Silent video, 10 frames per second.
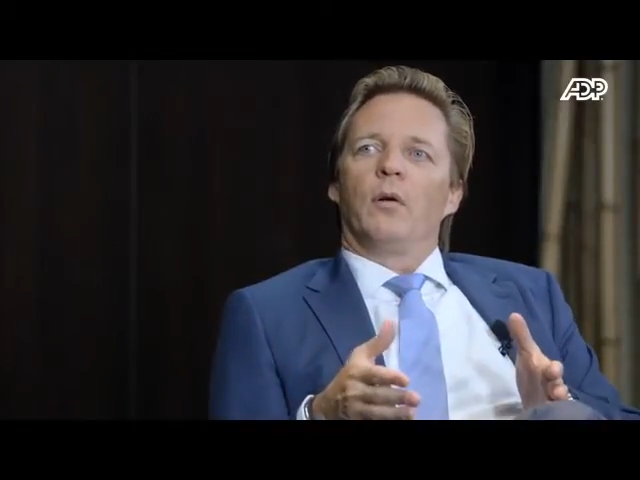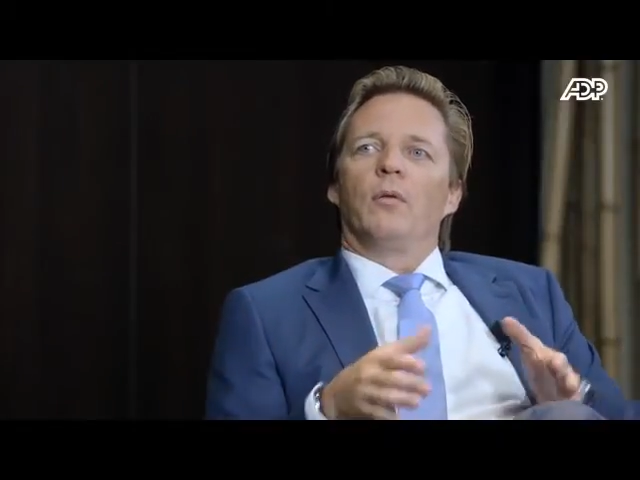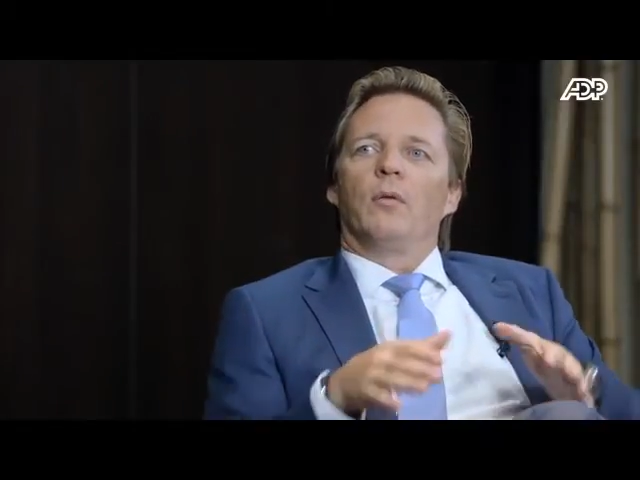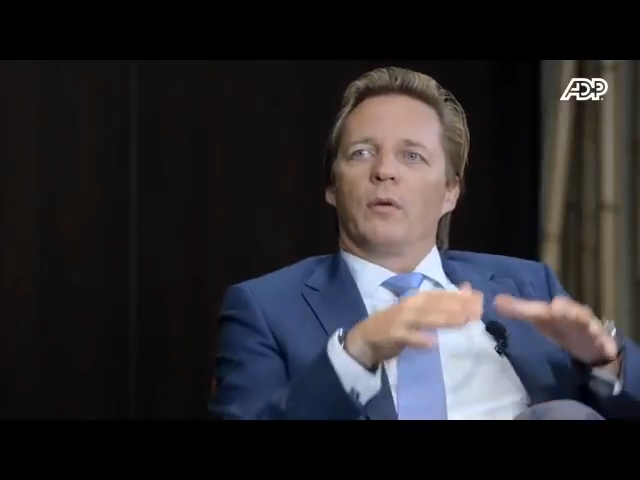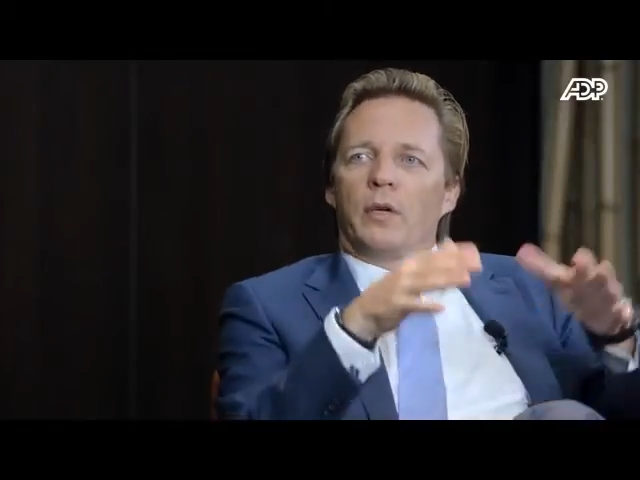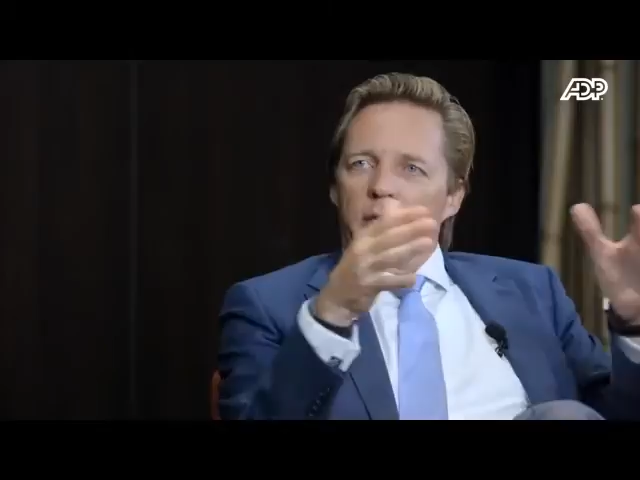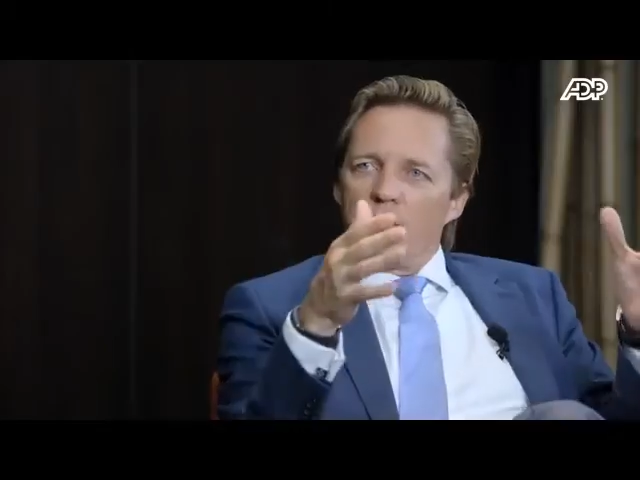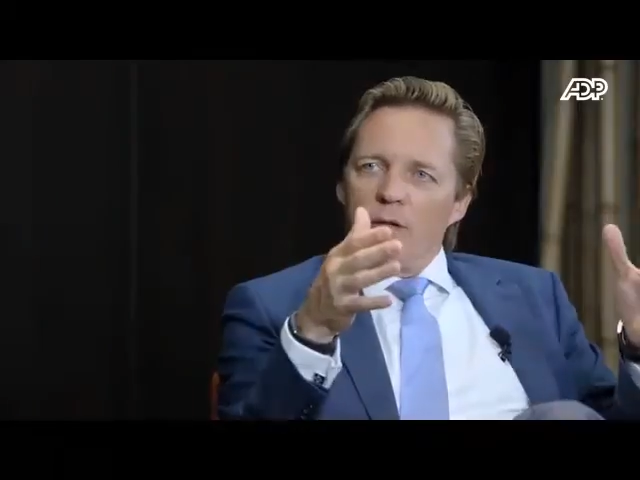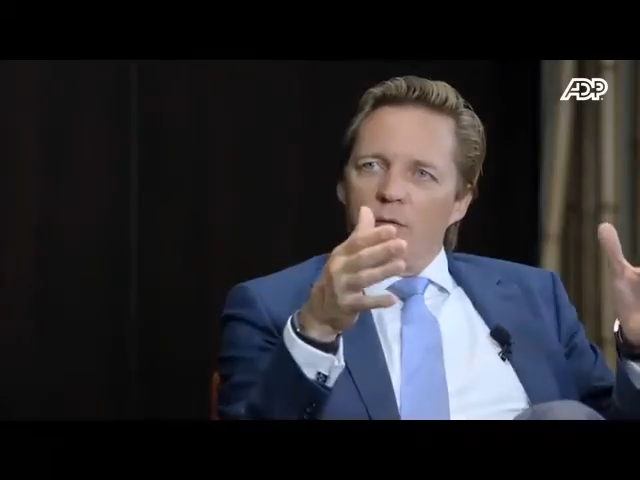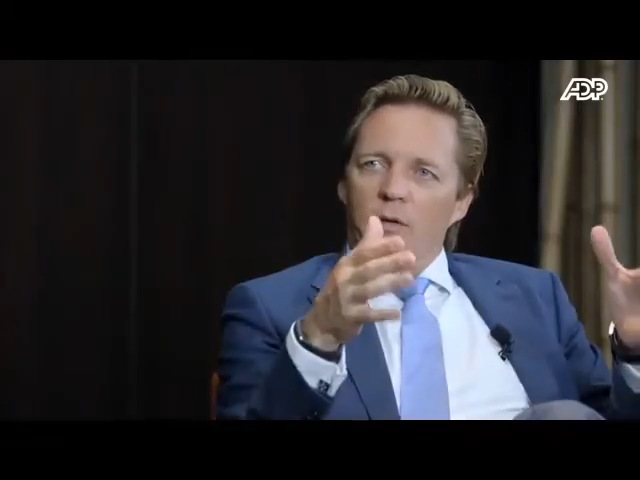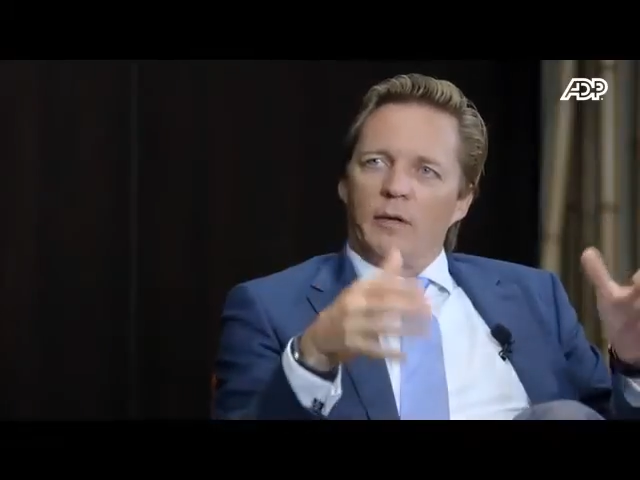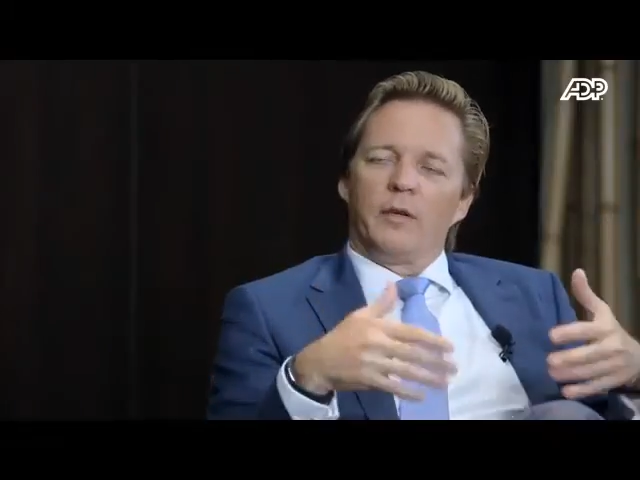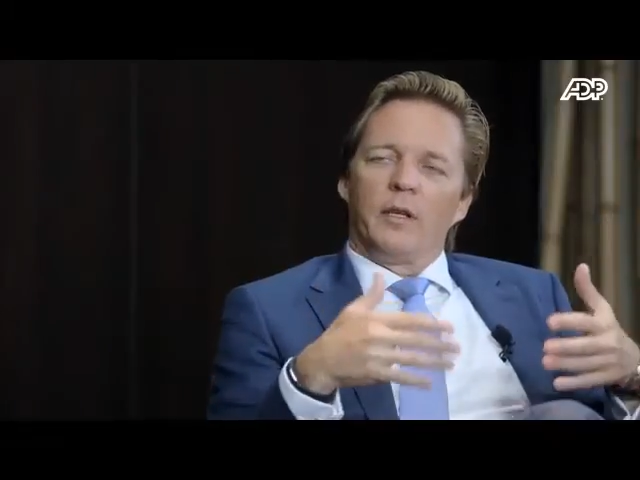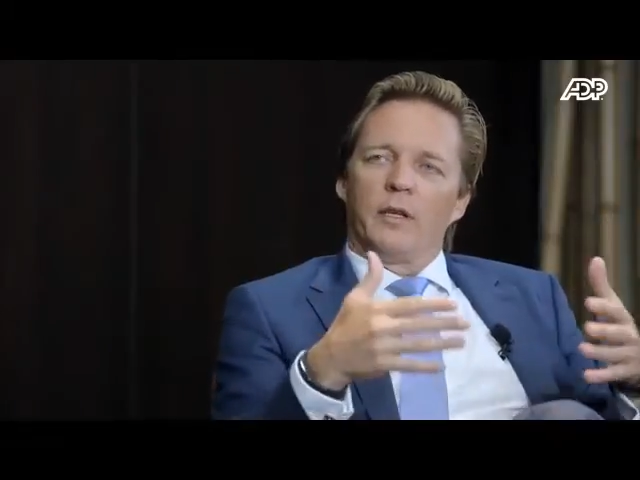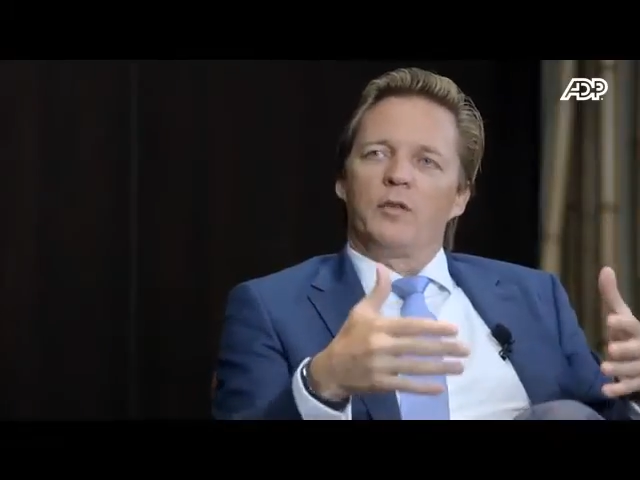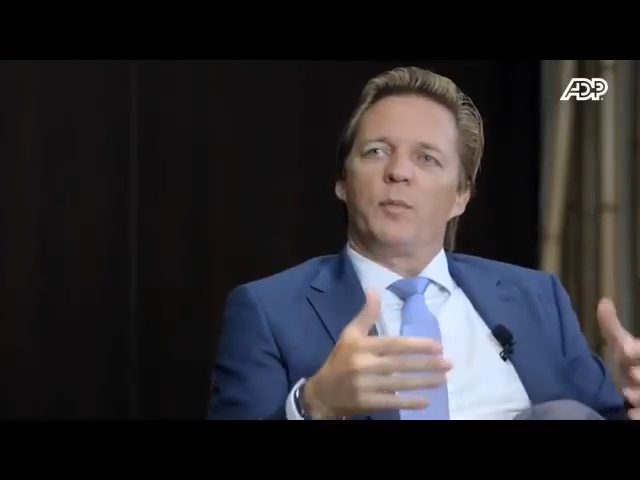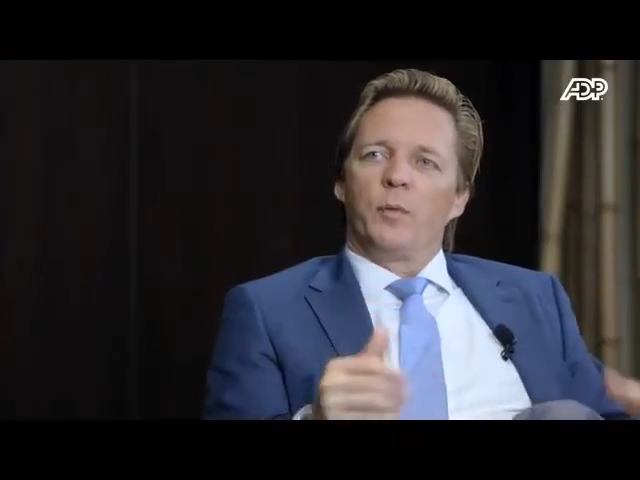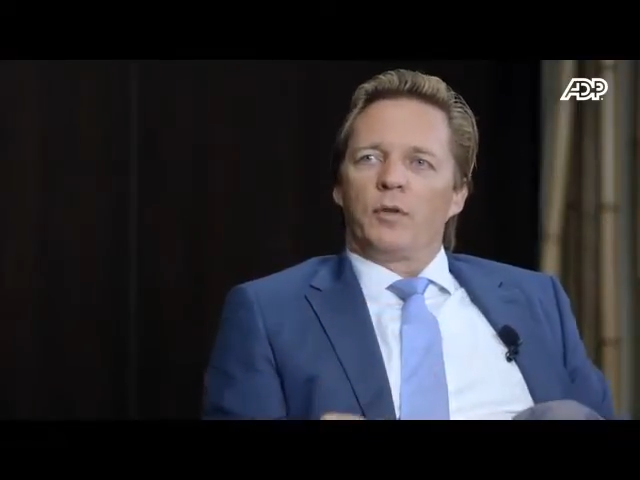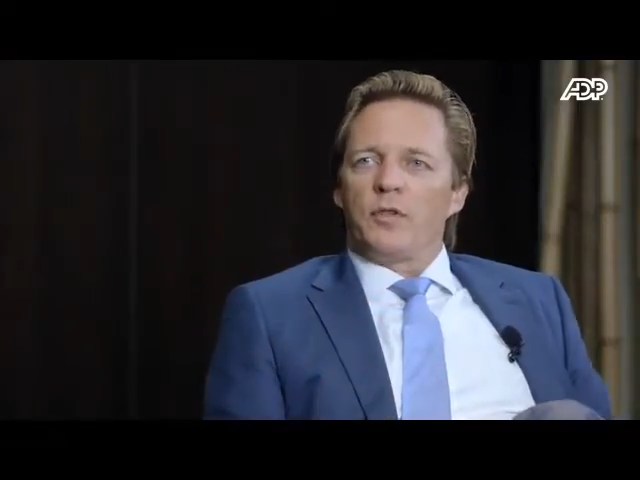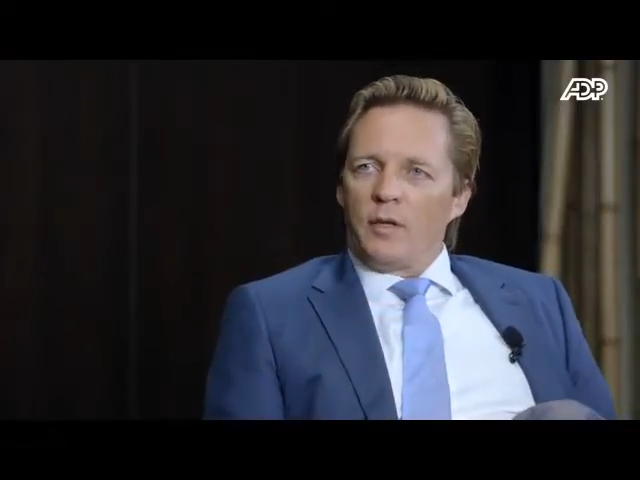or at the central level that can
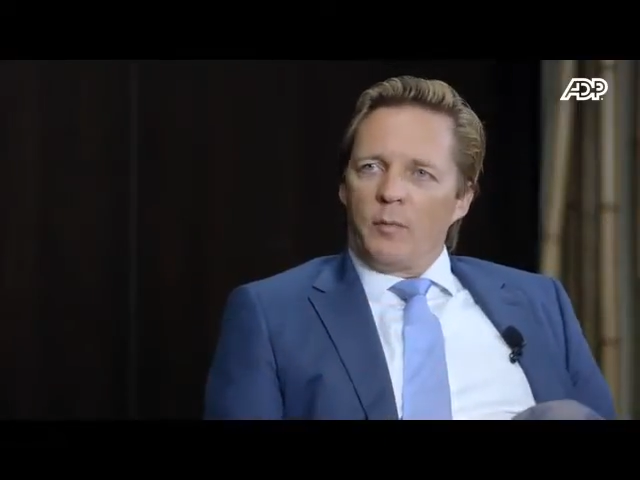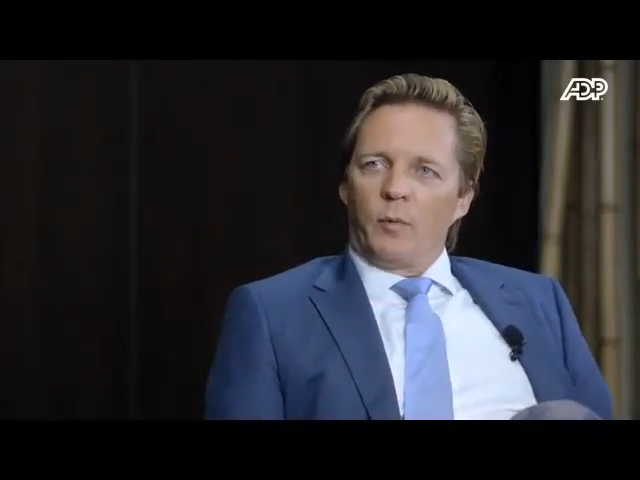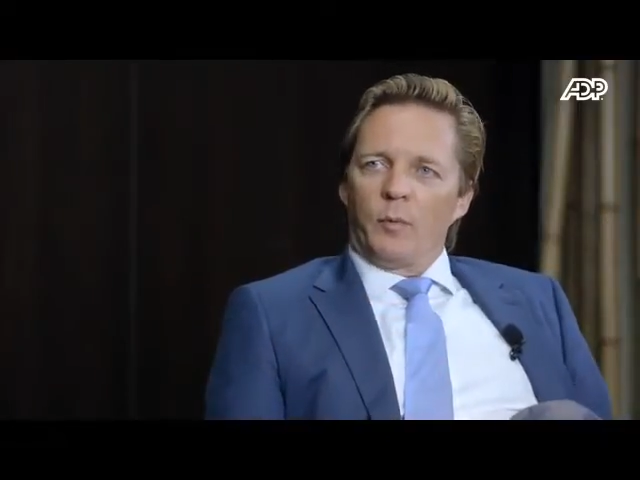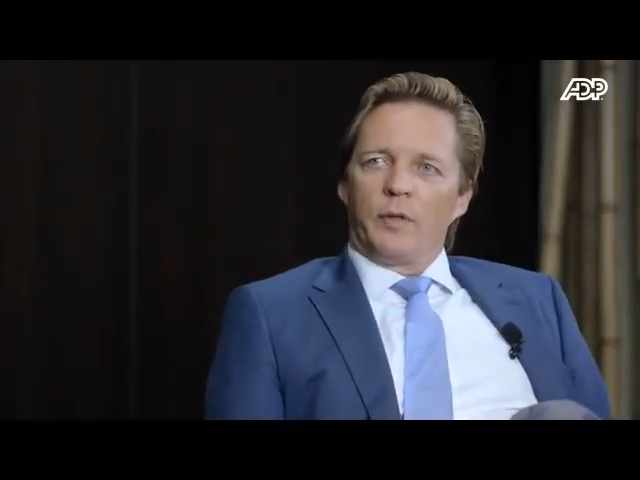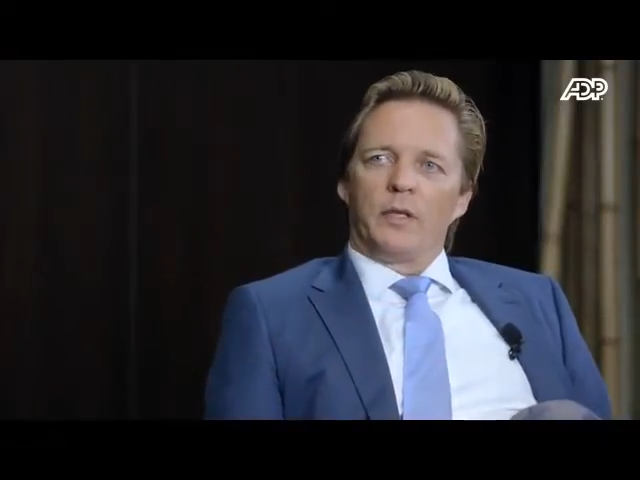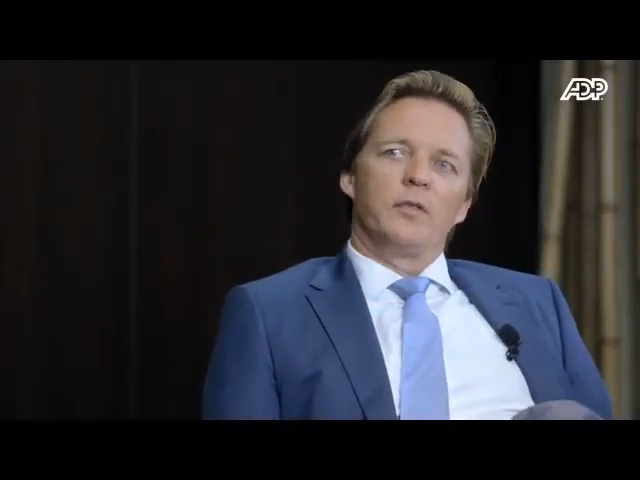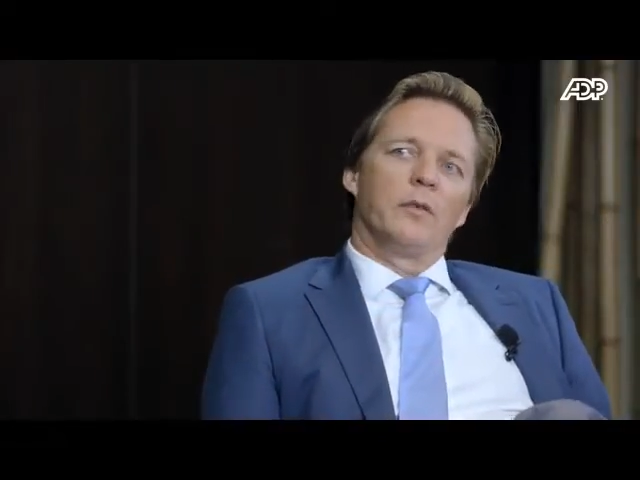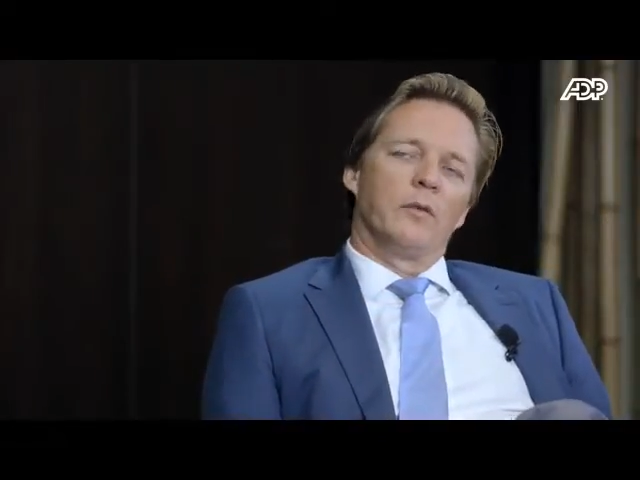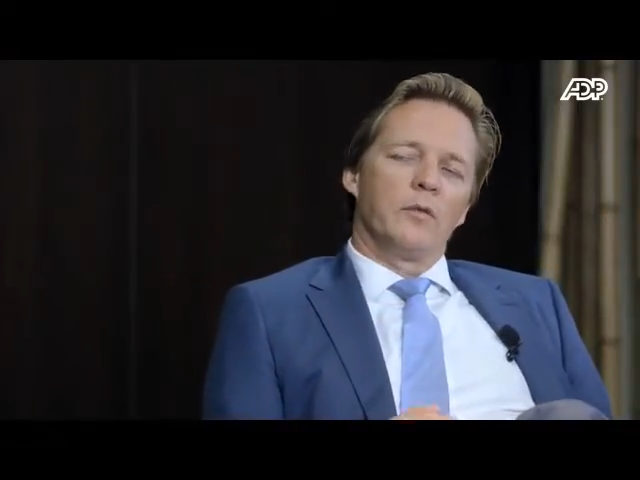support us in the implementation.